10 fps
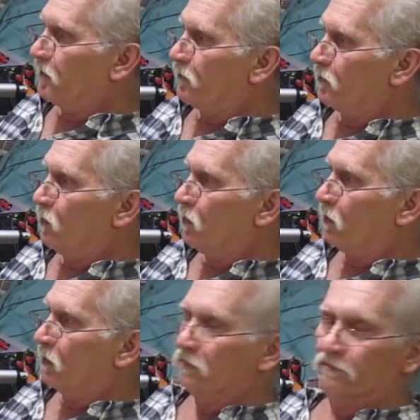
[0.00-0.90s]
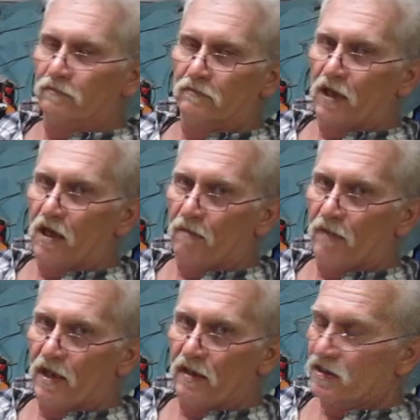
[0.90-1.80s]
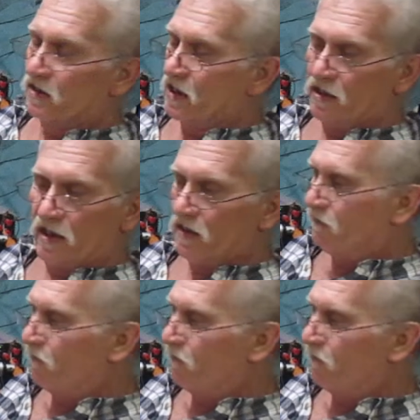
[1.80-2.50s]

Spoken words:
for more. I mean, this ain't nothing